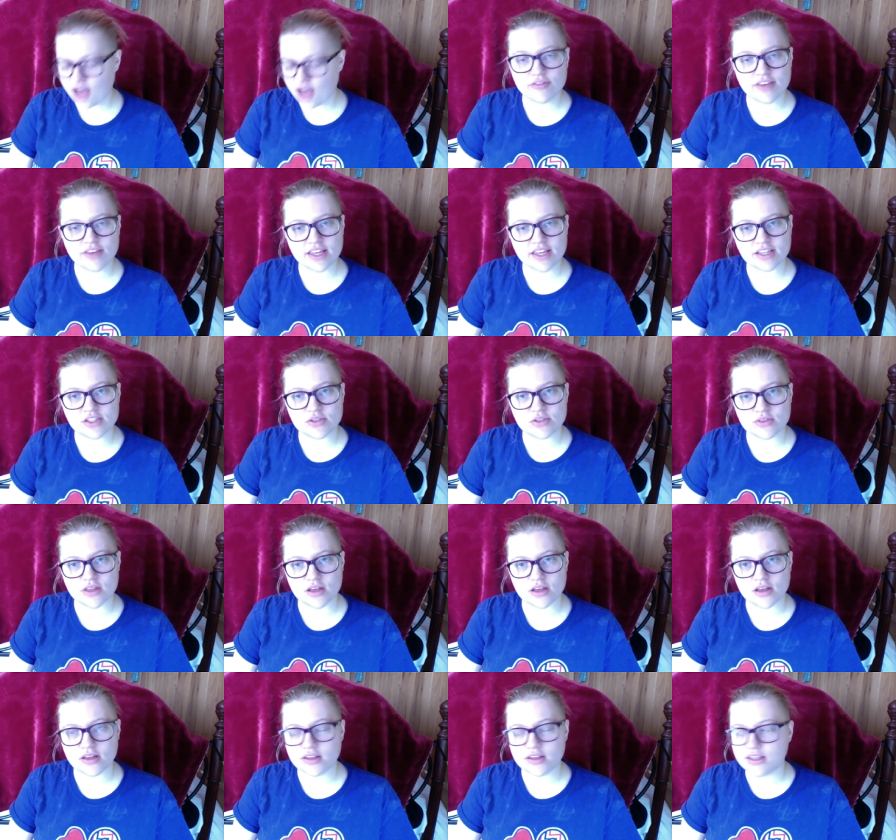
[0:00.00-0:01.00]
I
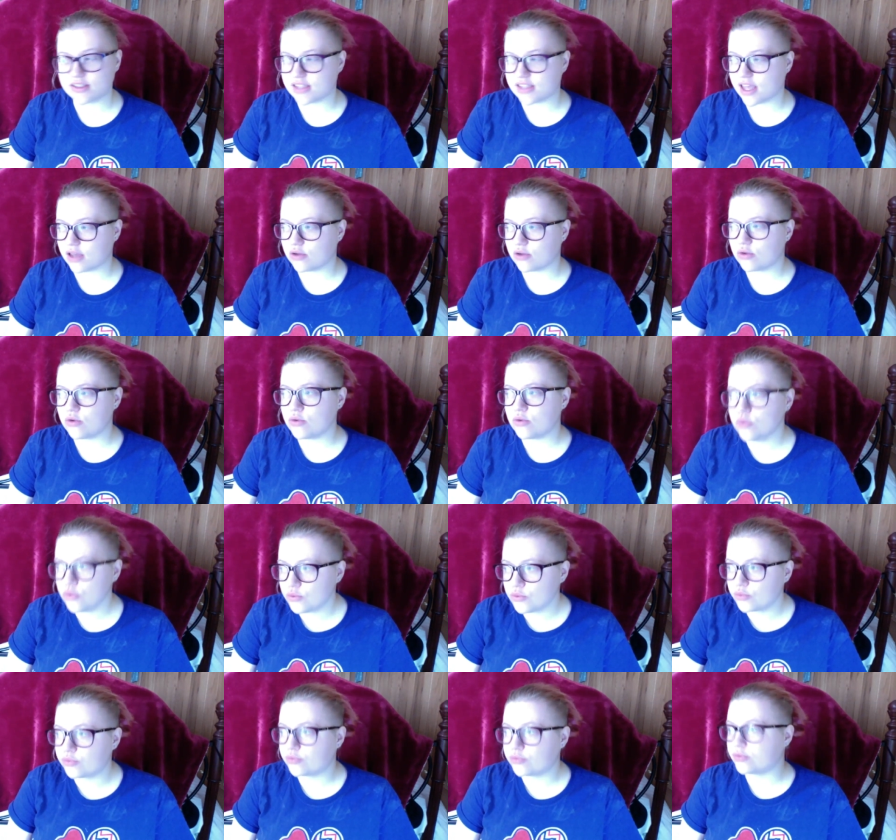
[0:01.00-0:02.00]
don't know if I can do oof.
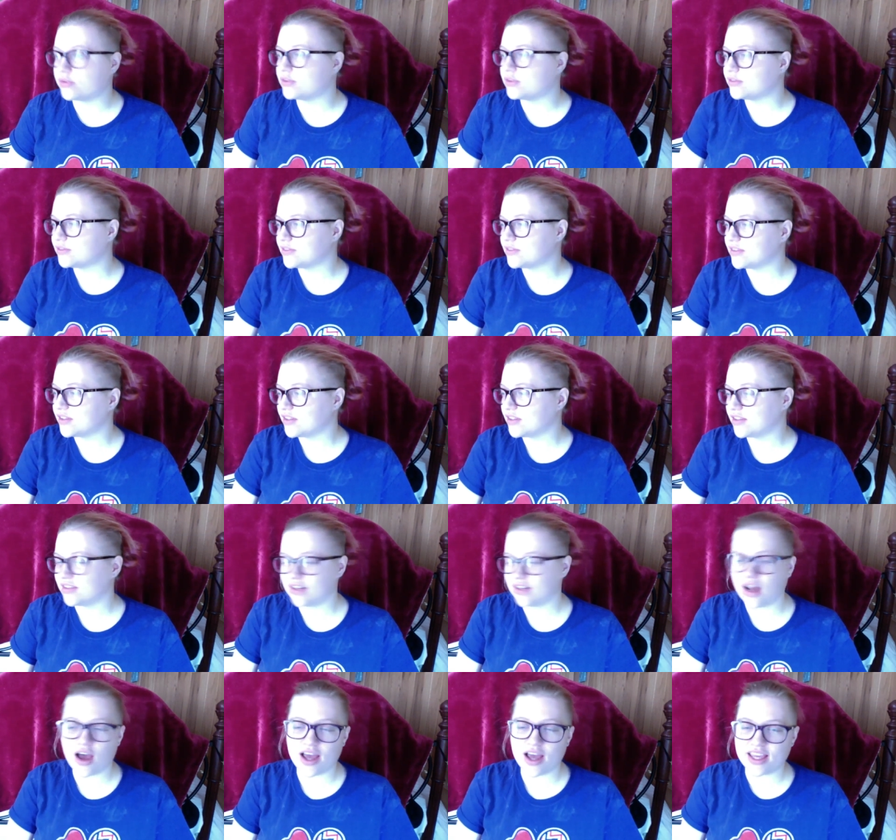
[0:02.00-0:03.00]
No, I
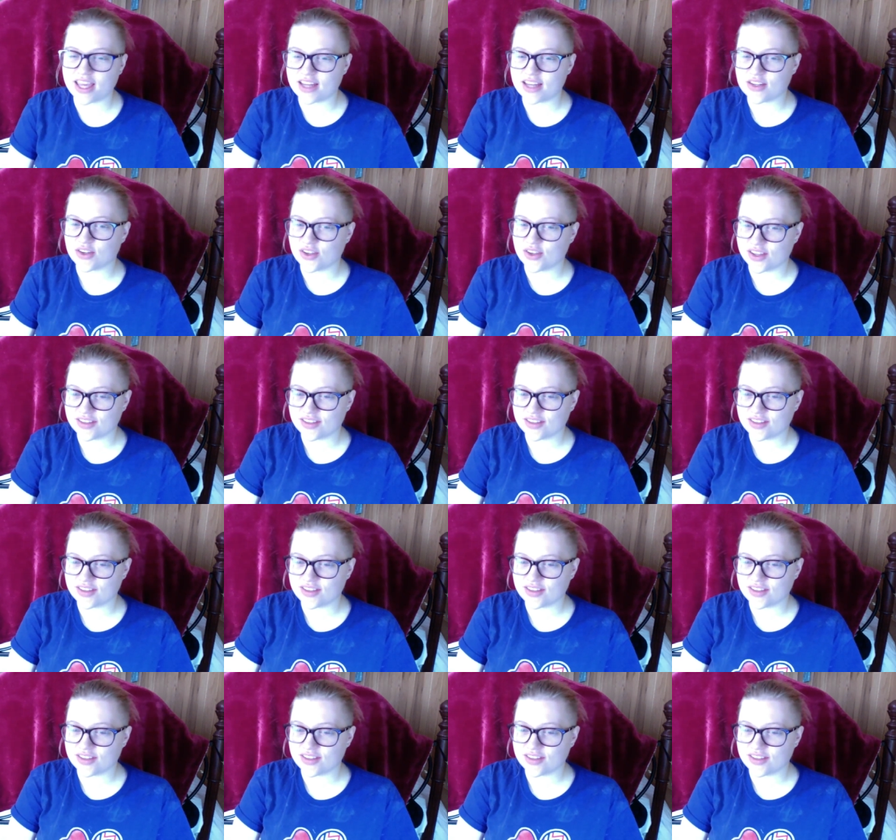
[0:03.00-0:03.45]
can't do it.